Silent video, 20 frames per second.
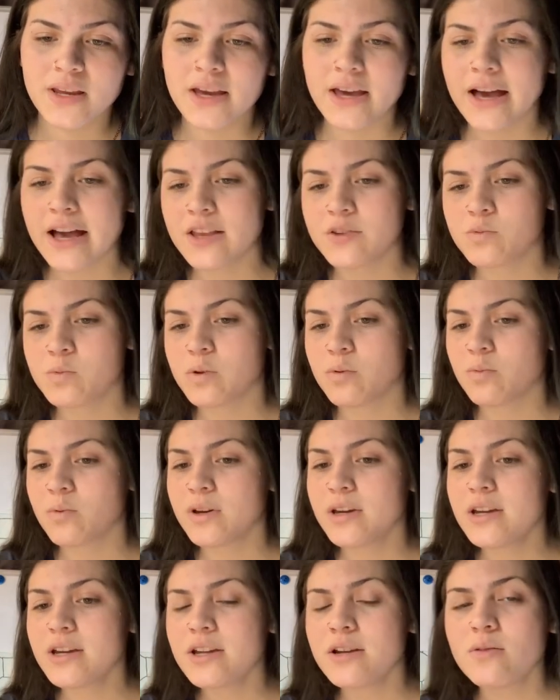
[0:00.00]
As we
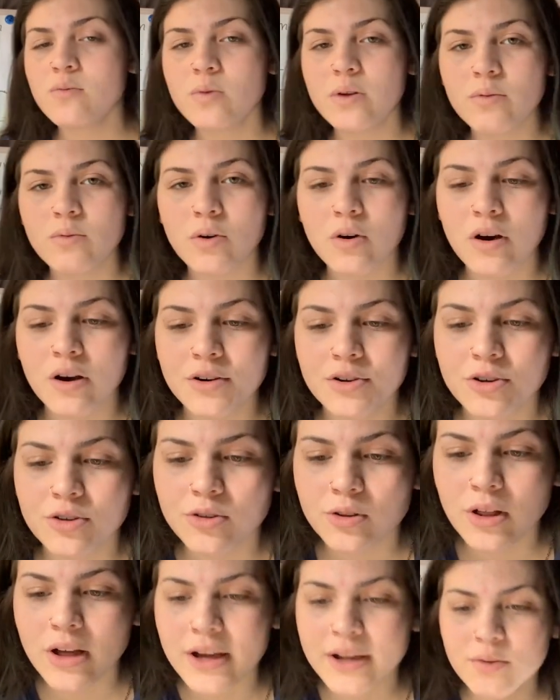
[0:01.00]
read, we will
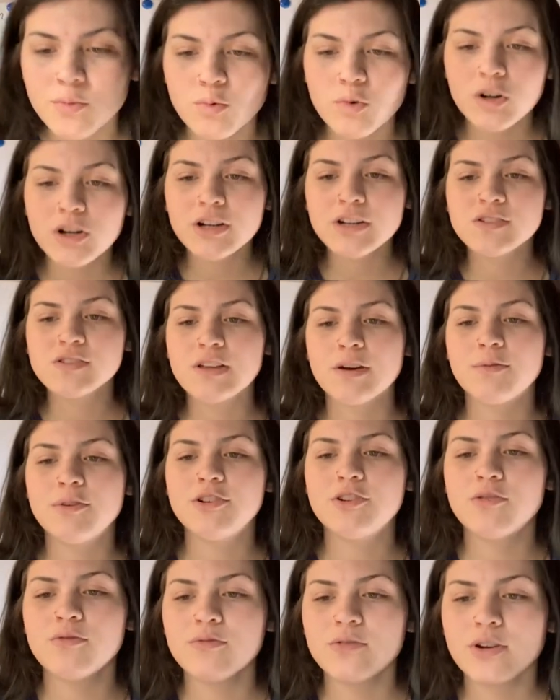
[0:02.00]
underline words that we
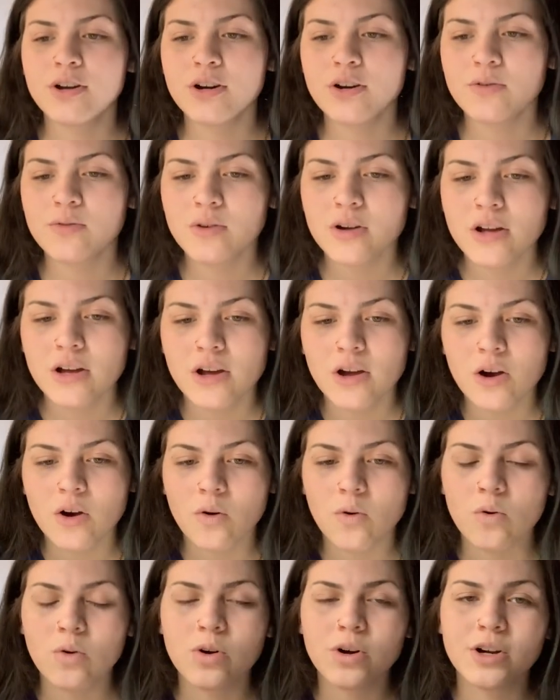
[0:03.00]
don't know
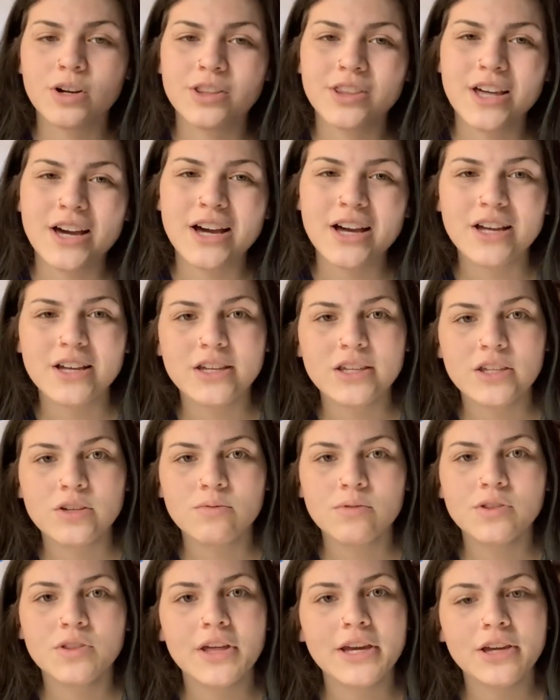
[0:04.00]
or that you
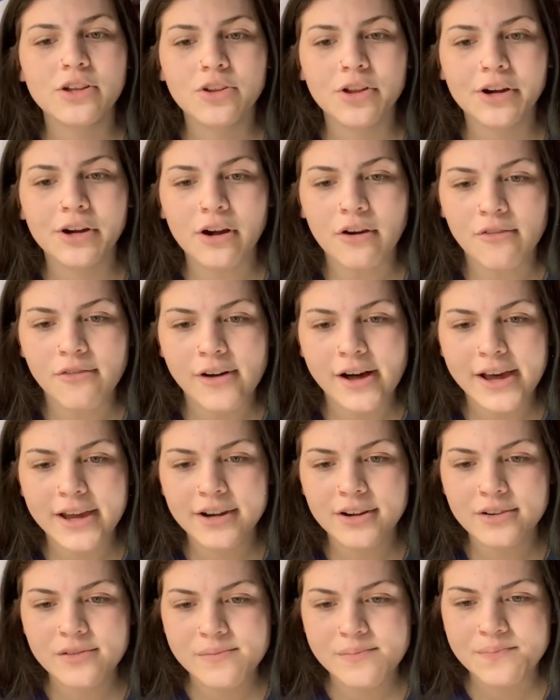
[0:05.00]
would like
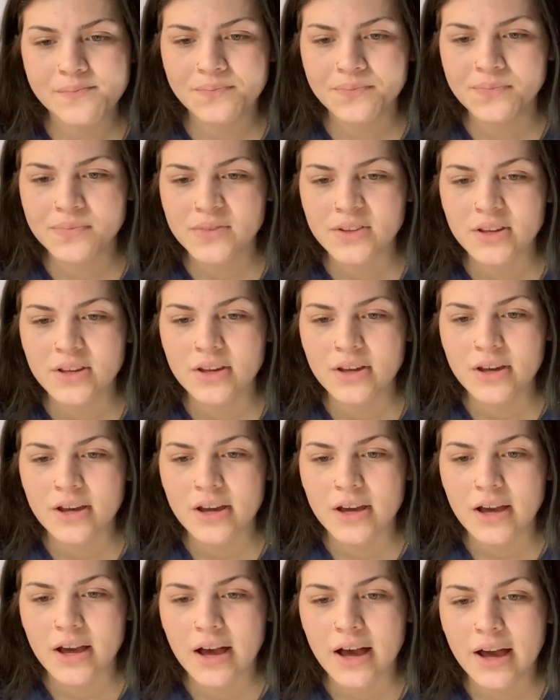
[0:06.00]
clarified.
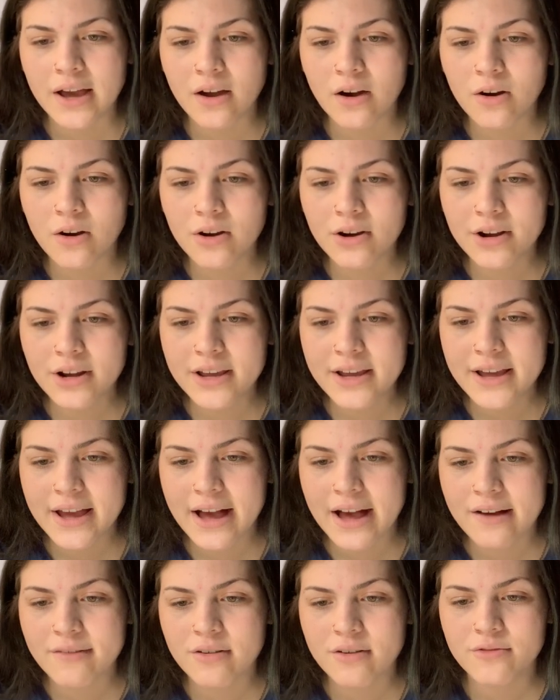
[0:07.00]
I already
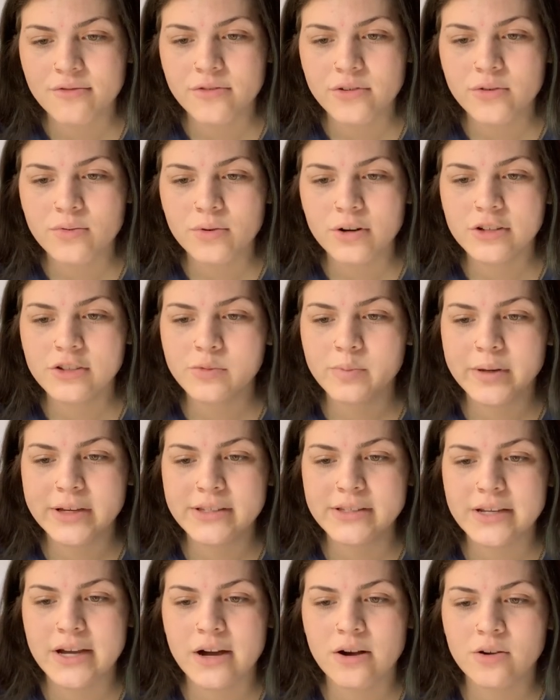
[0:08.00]
have a few words
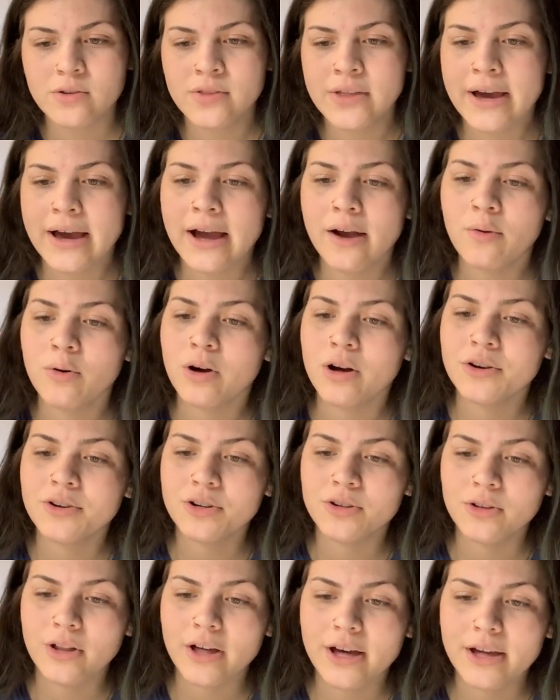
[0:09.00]
picked out that I will
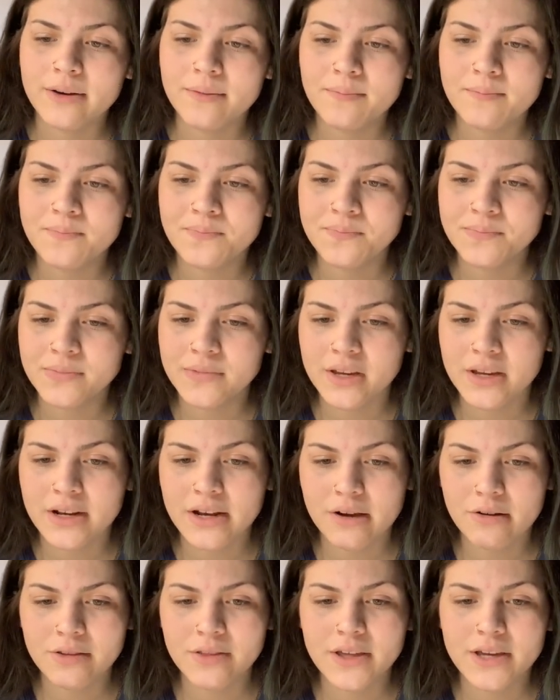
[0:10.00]
underline, and
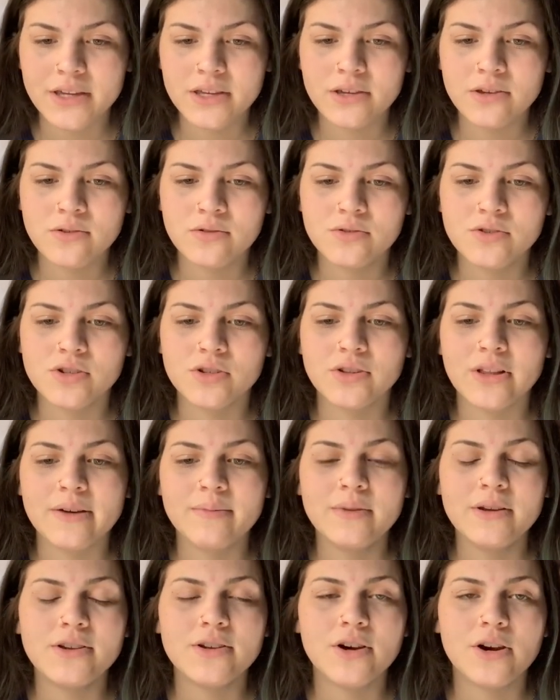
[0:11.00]
I would like you to let
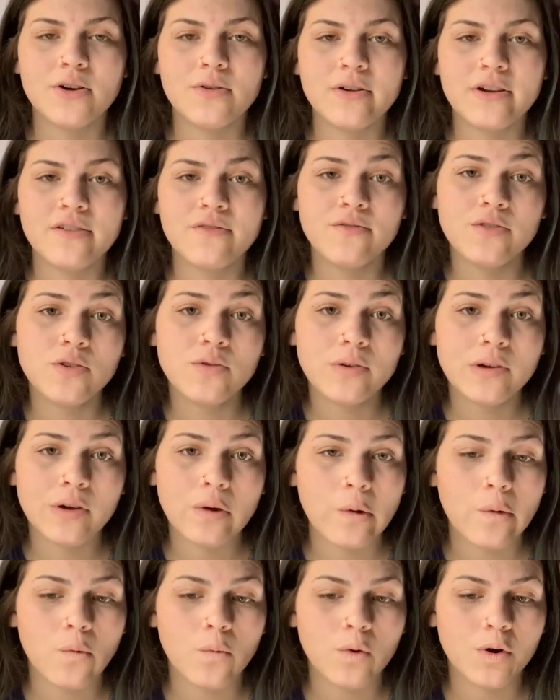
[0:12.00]
me know if you hear
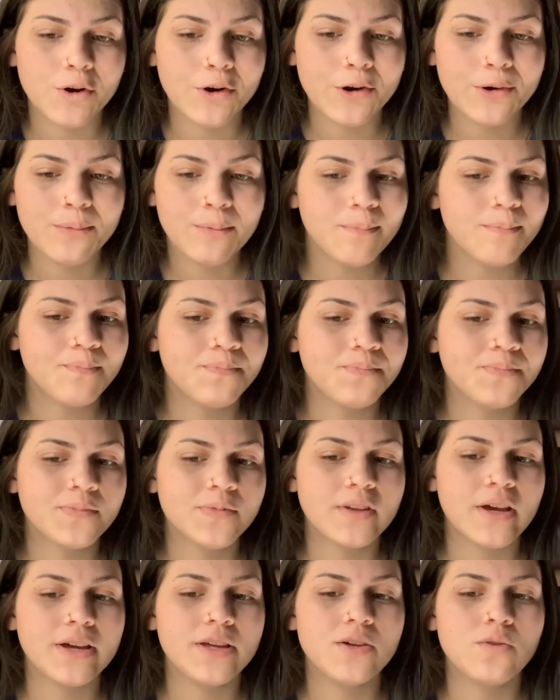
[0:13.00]
a word
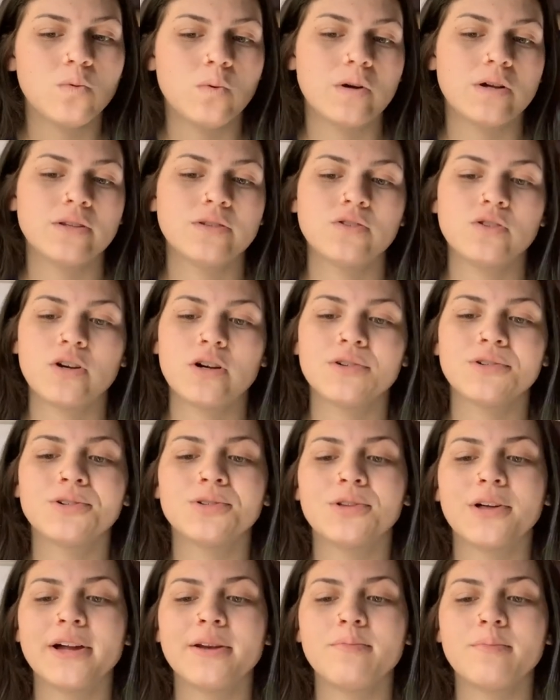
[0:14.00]
that you want to
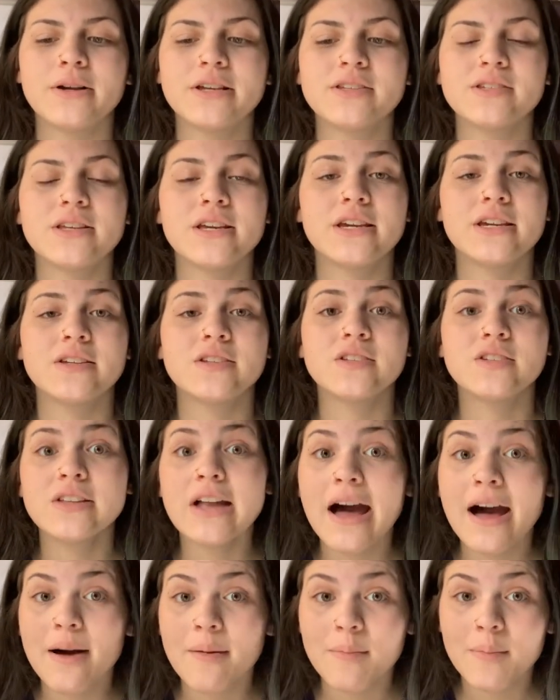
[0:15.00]
underline by saying
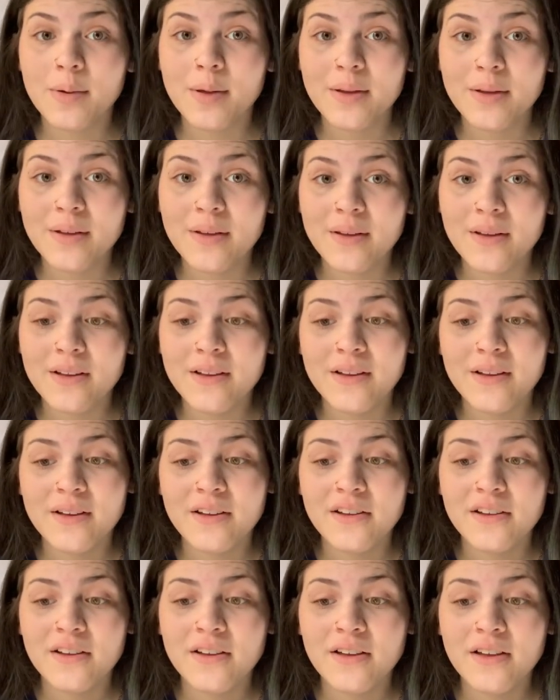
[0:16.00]
stop.
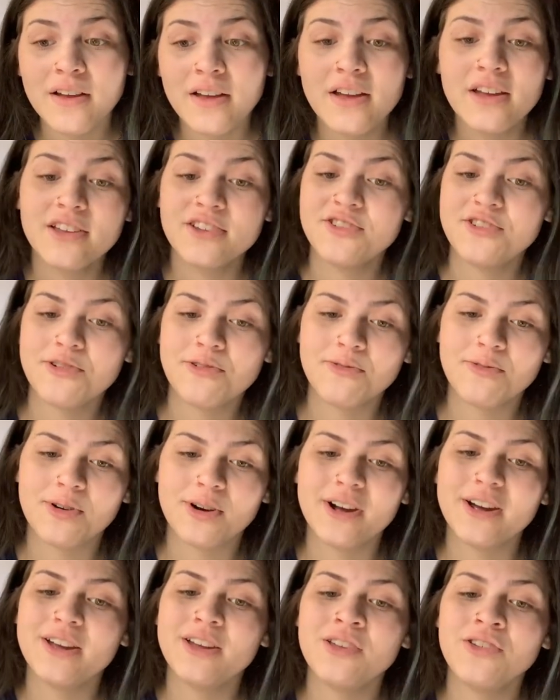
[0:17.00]
Don't
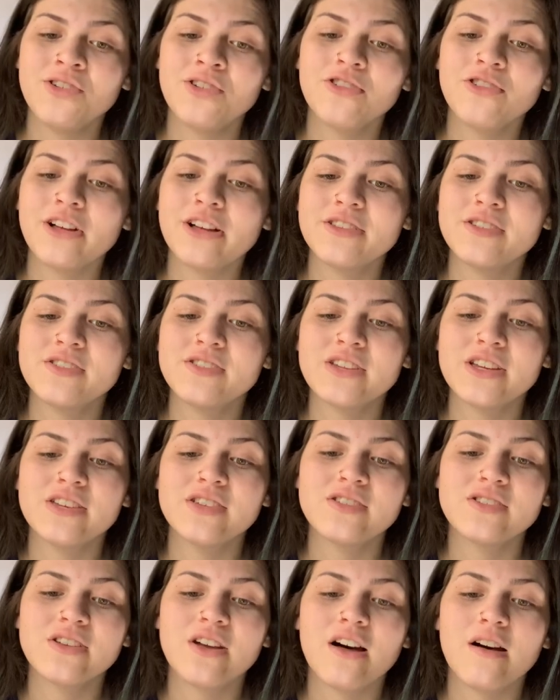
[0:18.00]
worry, you're allowed to say
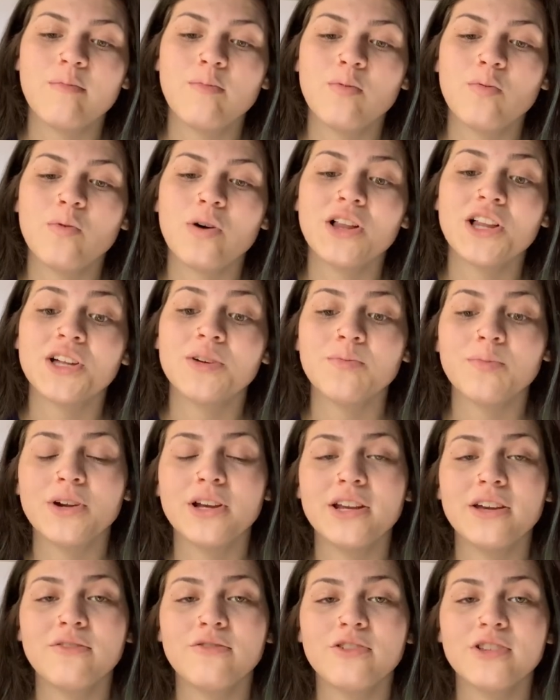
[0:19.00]
stop while I'm
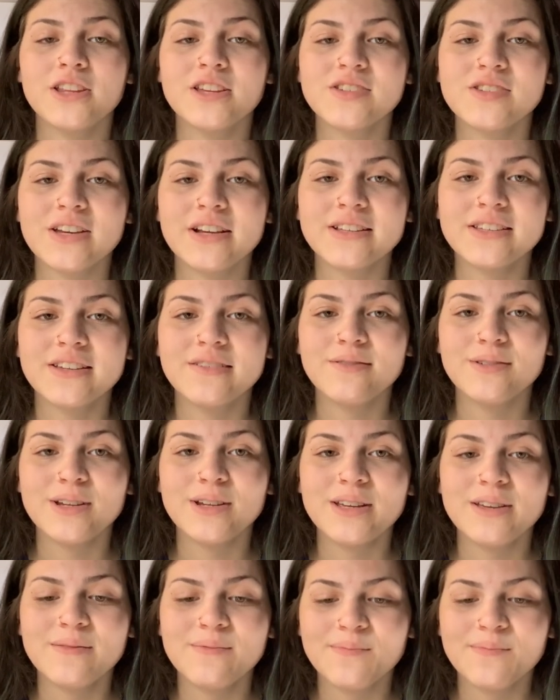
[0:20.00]
reading for this activity.